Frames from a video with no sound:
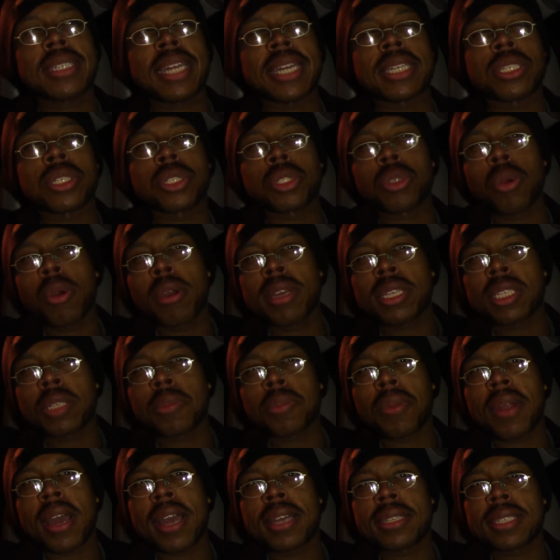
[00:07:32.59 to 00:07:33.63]
like story
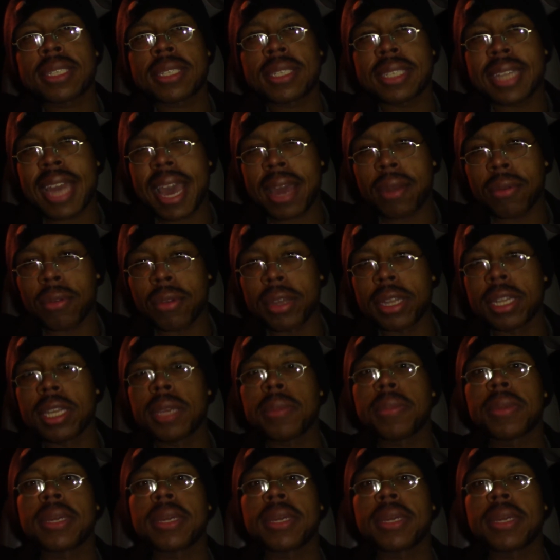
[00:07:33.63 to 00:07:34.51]
surprises, not really,